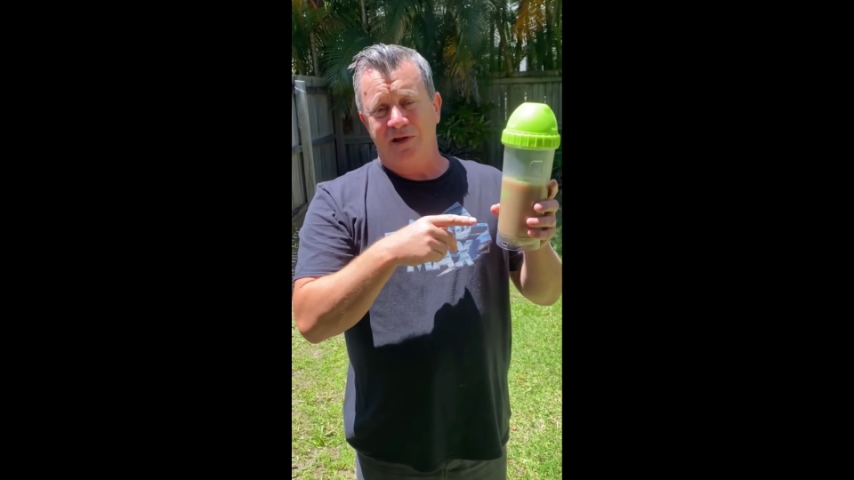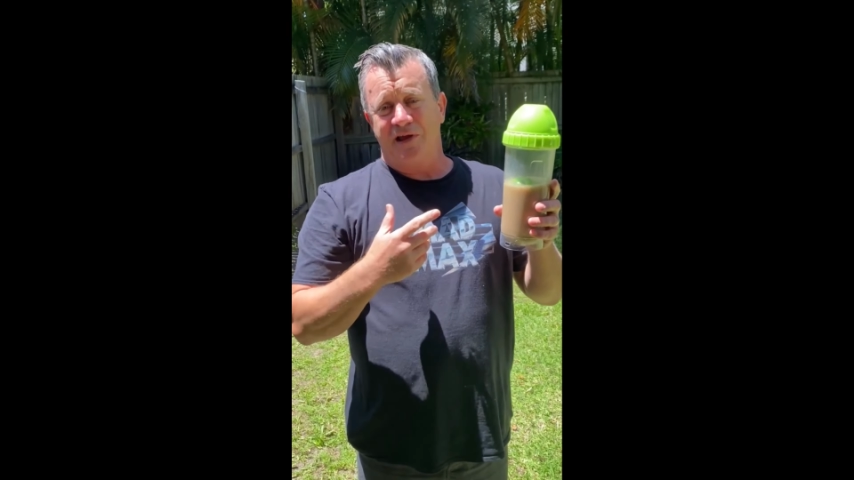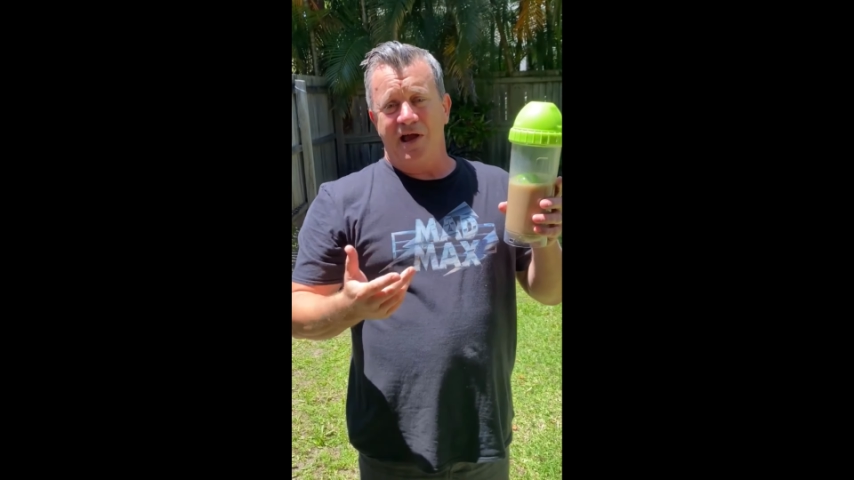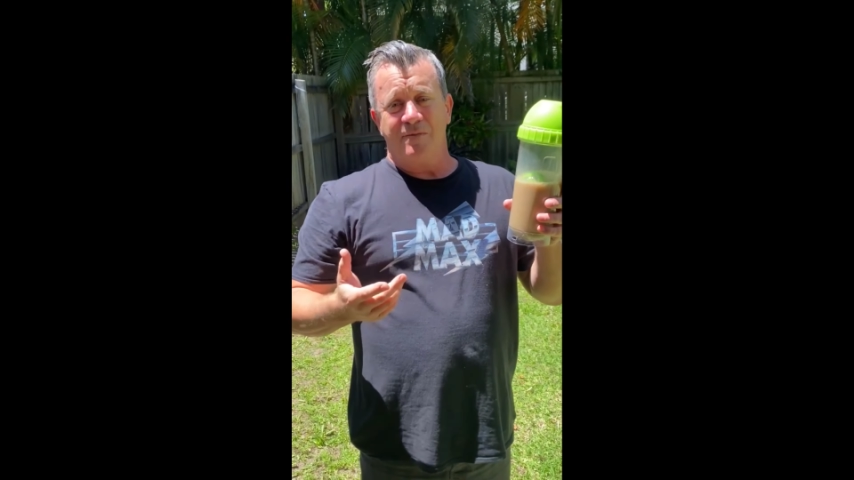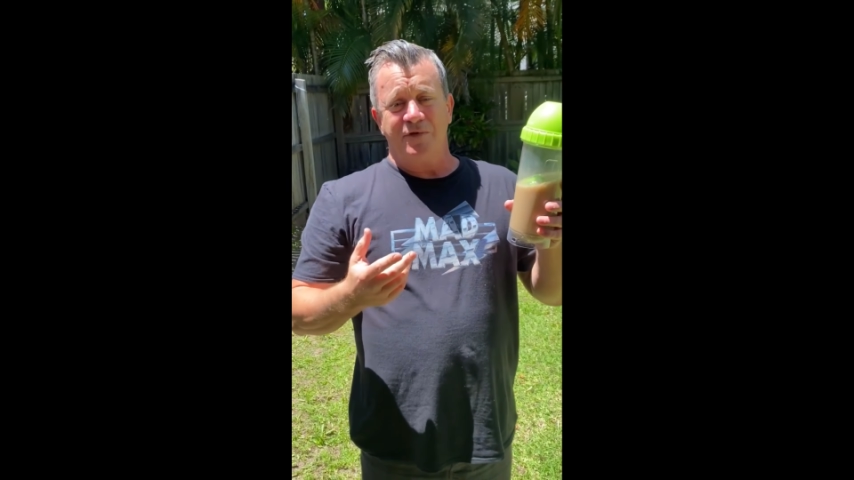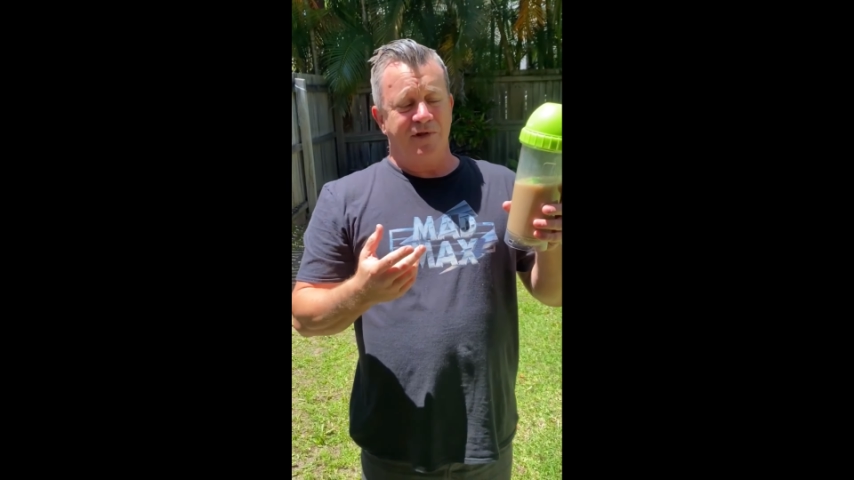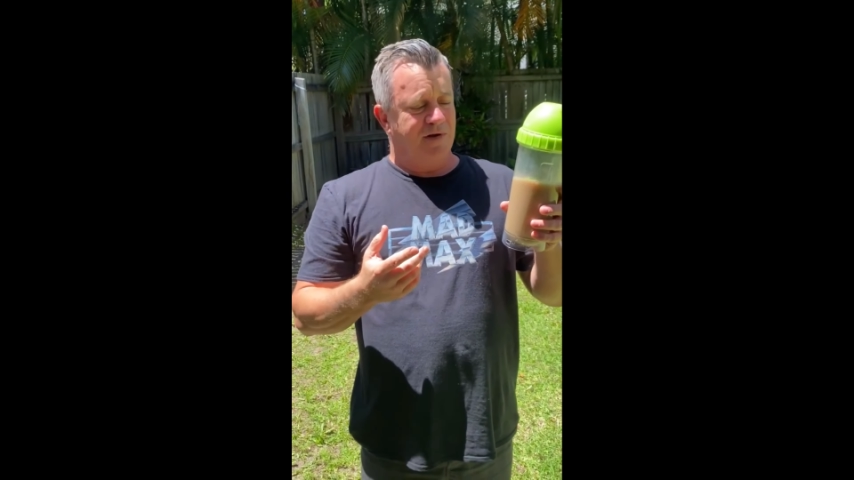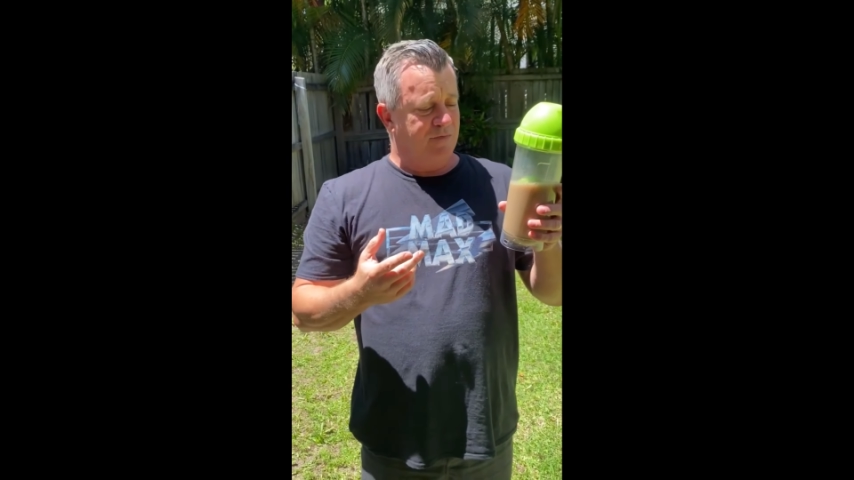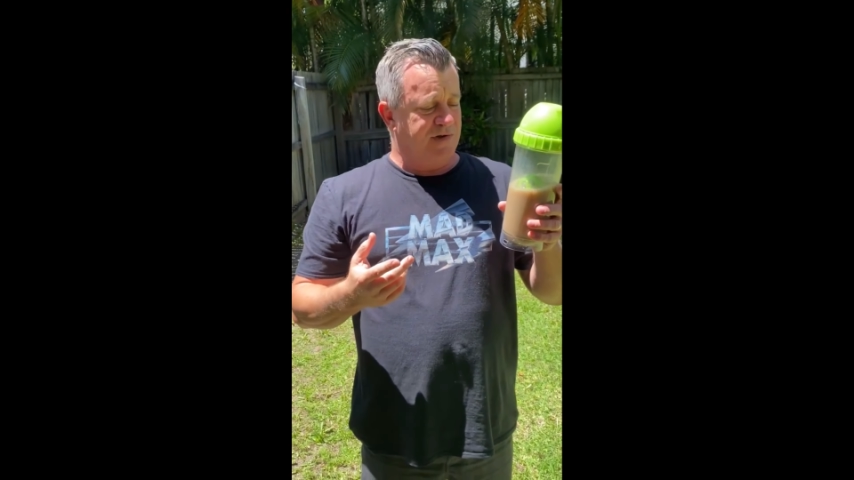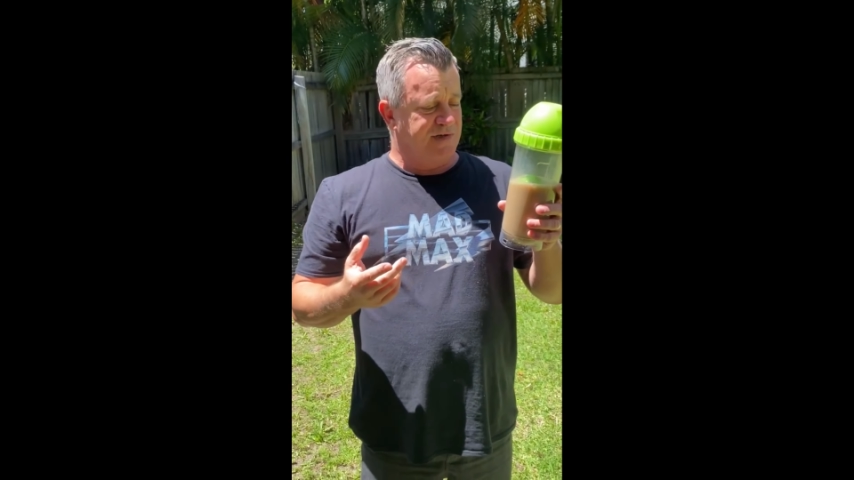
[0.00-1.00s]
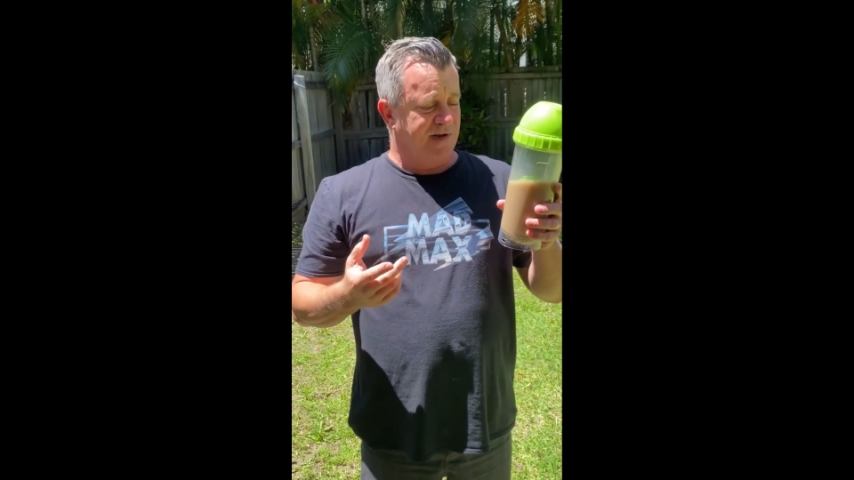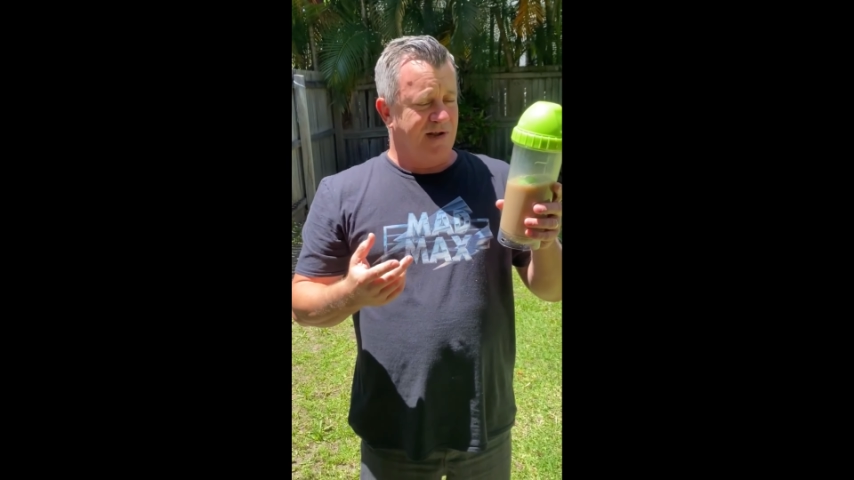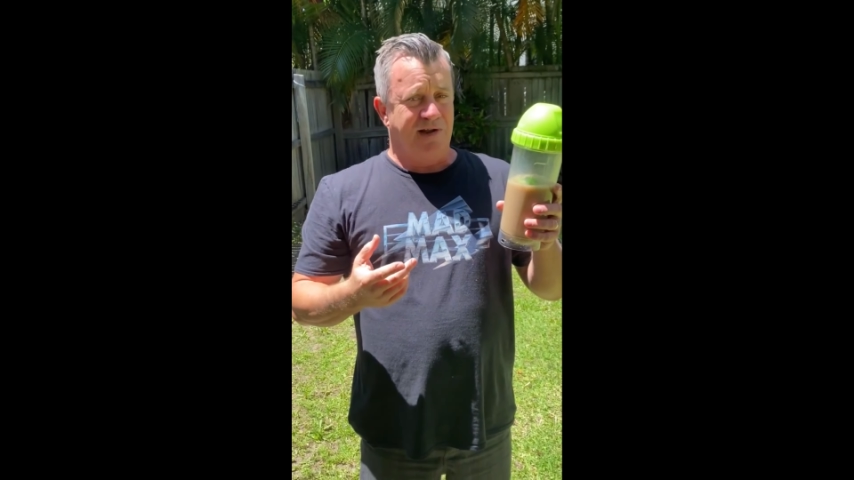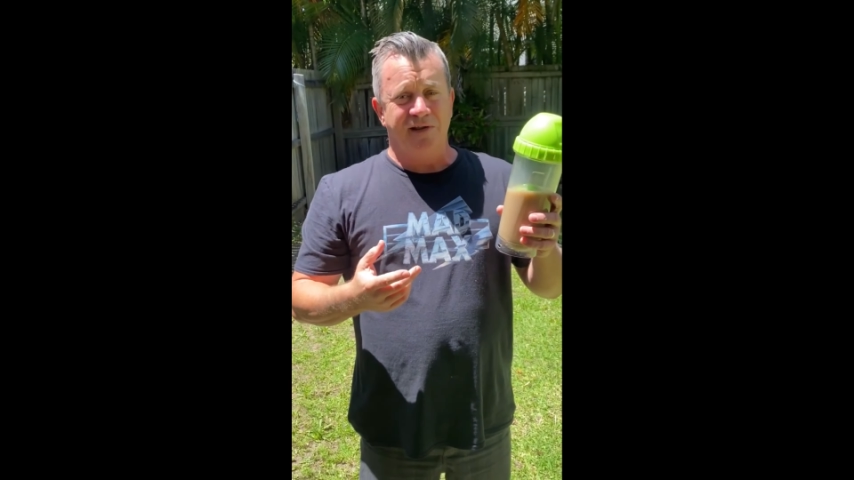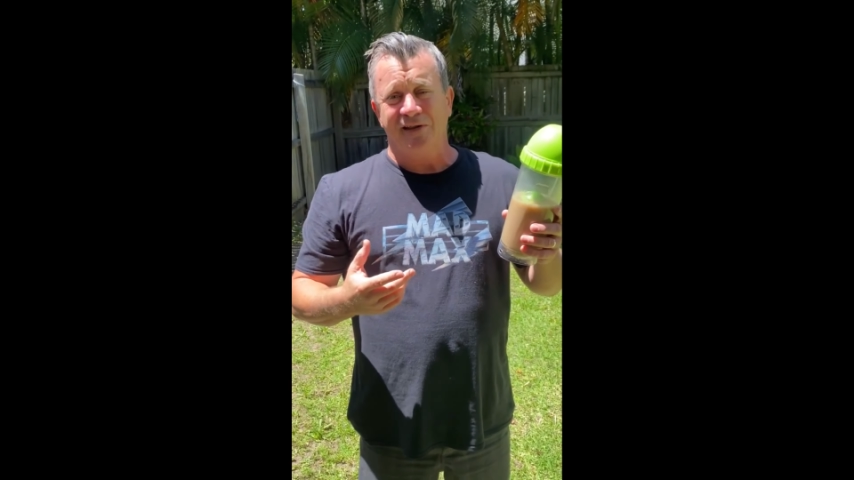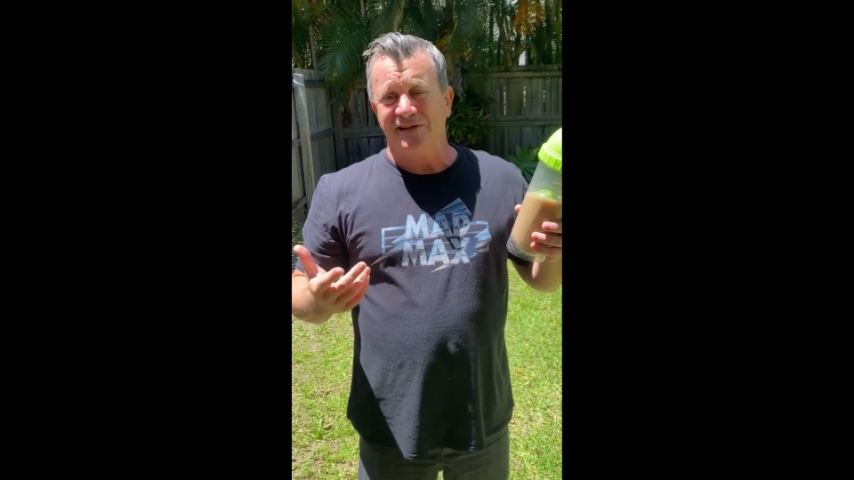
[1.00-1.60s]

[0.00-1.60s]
that came with it originally.